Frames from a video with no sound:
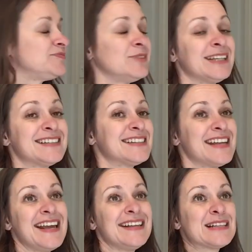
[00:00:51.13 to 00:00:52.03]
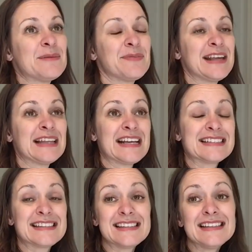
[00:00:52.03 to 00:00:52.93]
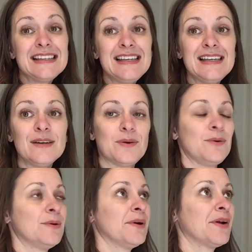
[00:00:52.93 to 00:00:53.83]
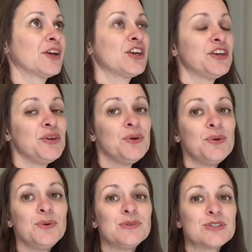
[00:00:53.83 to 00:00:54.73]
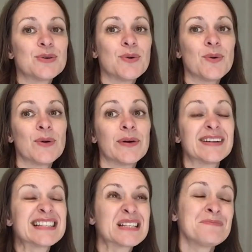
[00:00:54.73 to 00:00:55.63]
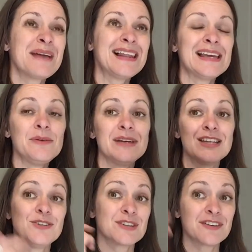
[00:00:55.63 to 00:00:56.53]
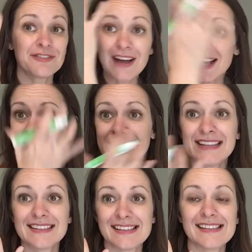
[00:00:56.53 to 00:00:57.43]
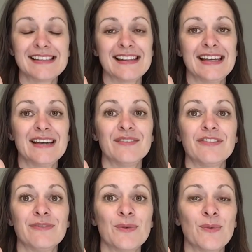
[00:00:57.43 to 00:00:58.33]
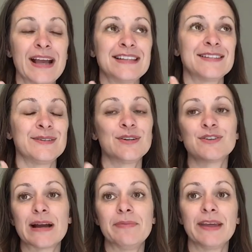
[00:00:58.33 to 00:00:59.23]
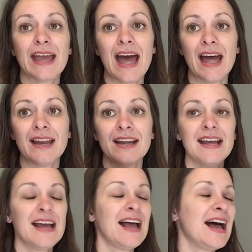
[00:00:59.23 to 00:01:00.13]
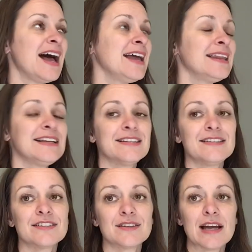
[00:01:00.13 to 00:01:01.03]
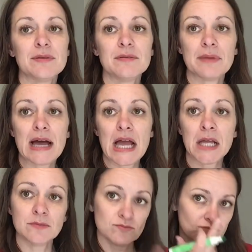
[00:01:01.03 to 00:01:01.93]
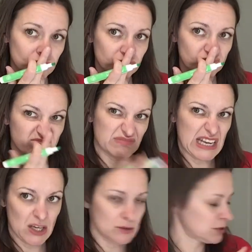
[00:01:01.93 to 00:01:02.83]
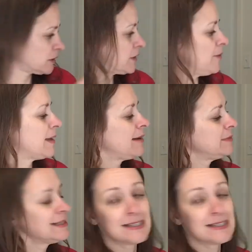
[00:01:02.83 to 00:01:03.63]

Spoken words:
We could say something like silly or cute or smelly. We can use our 5 senses to think of ways to describe the cat. I like to describe it by my nose. So I'm going